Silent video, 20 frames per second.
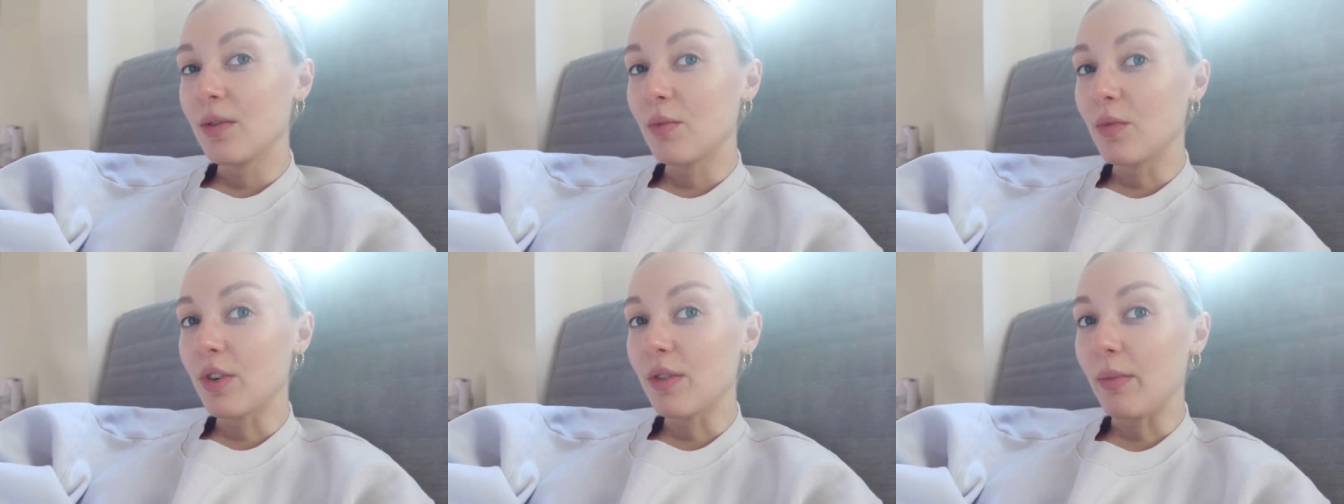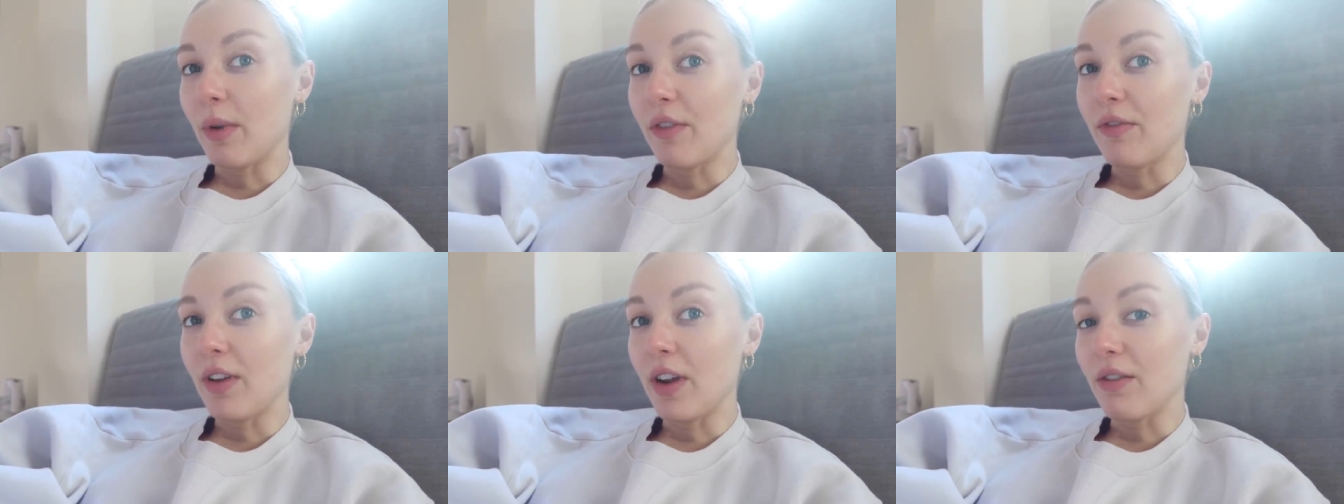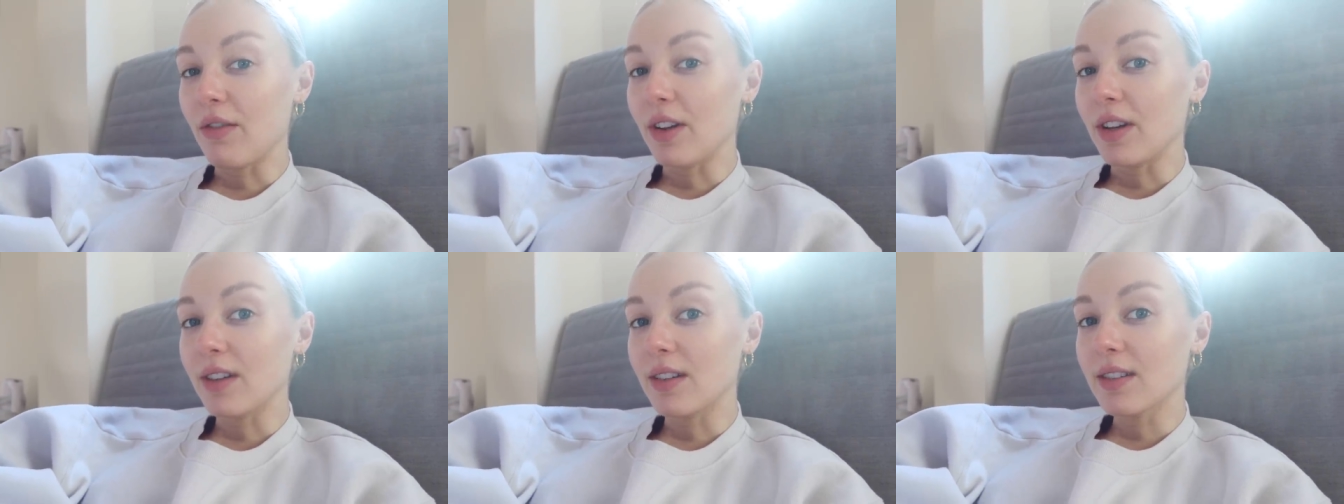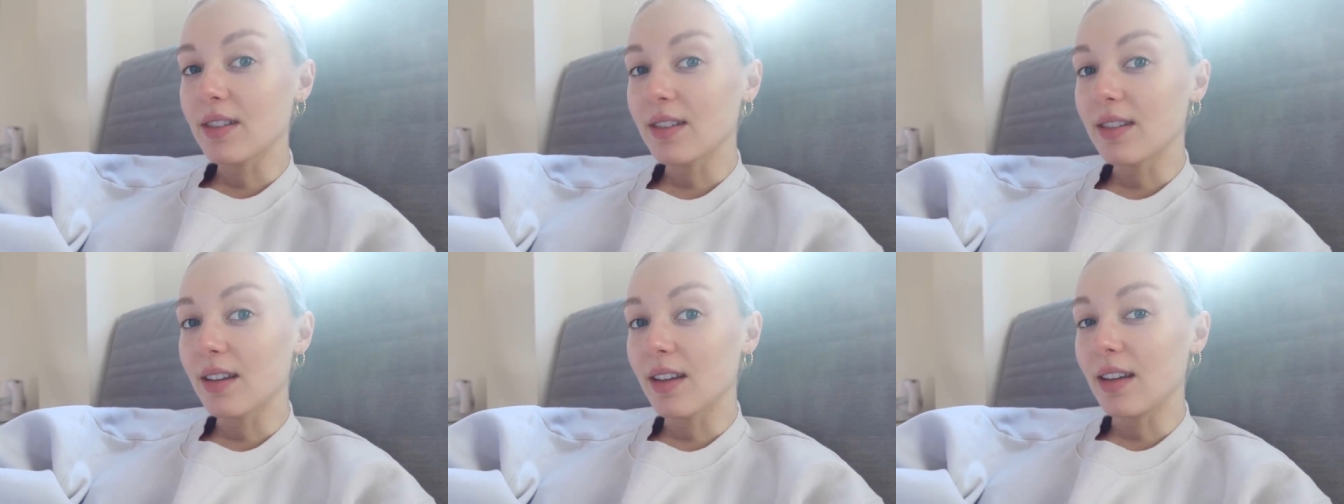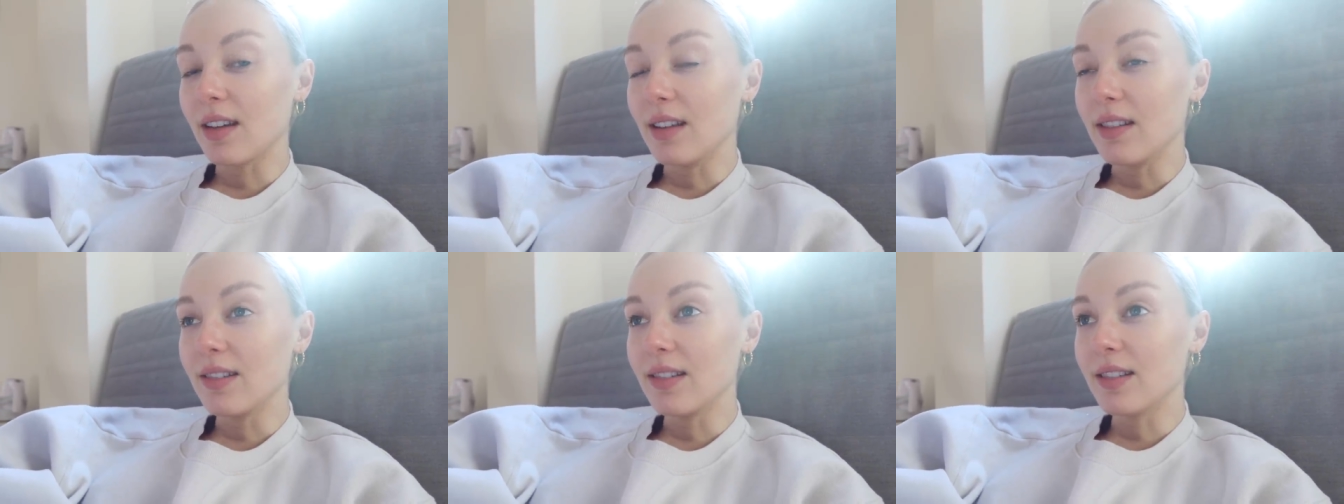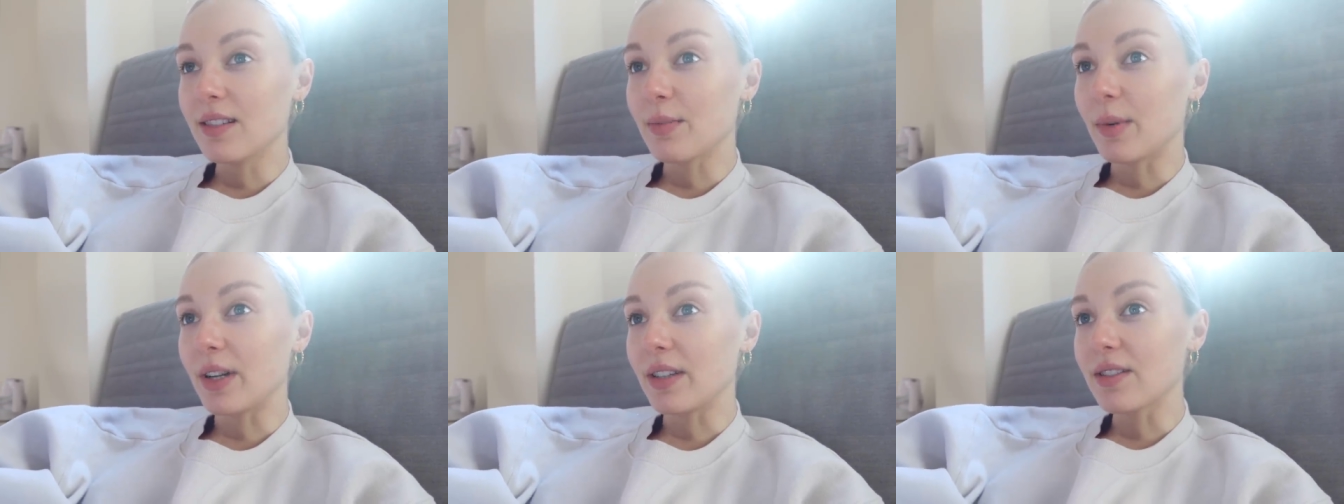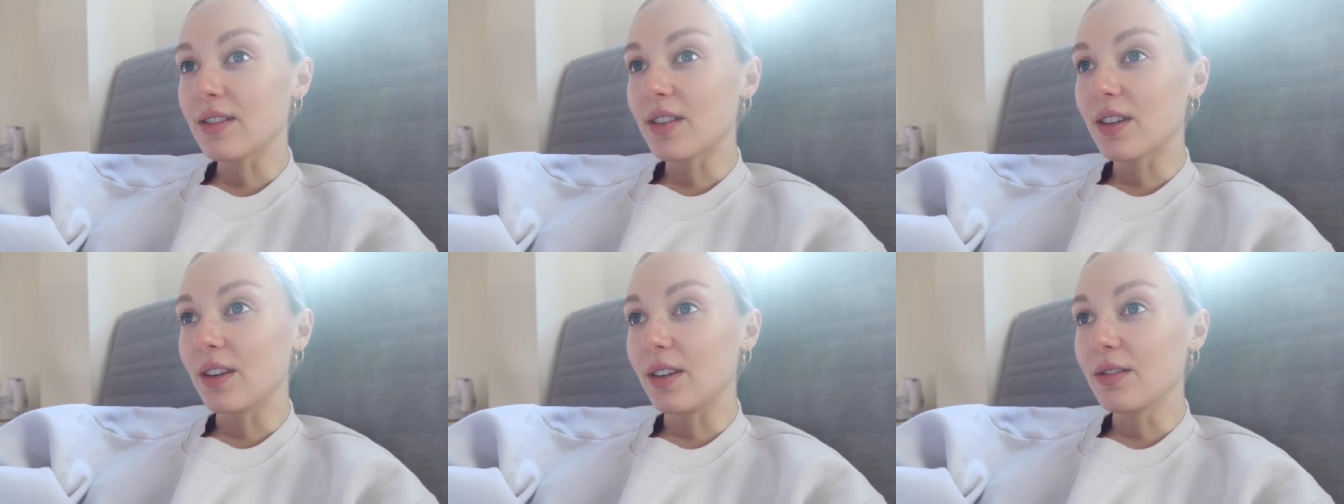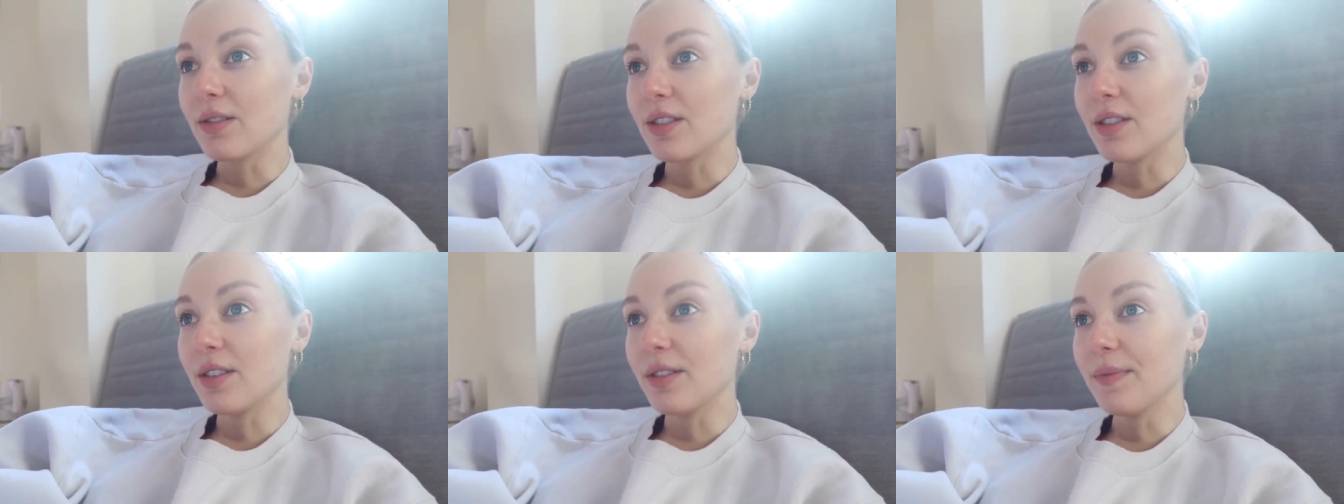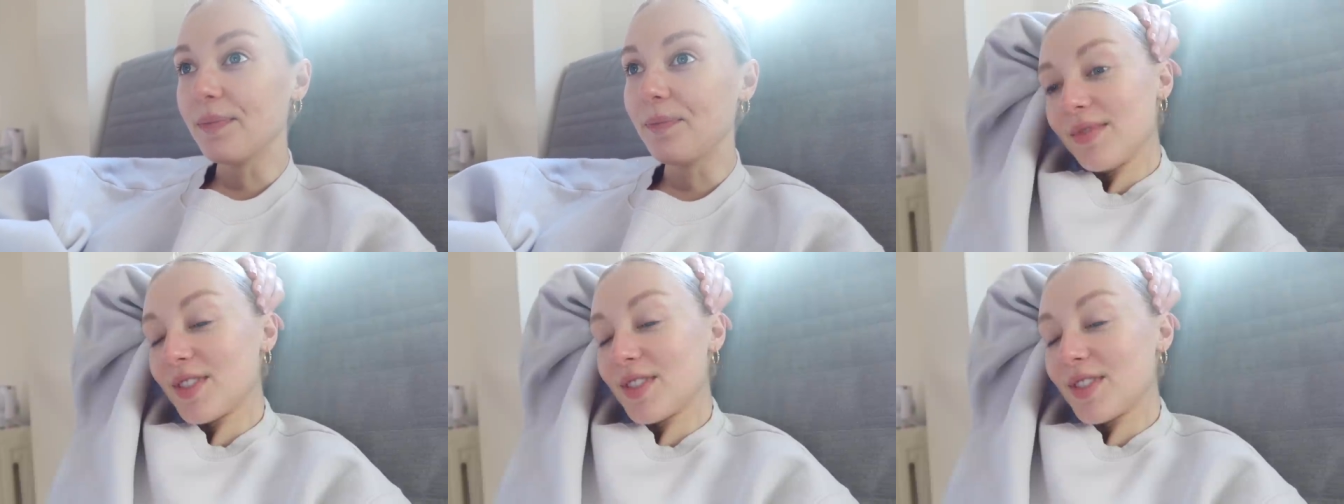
one of my favorite like easy spots to go to.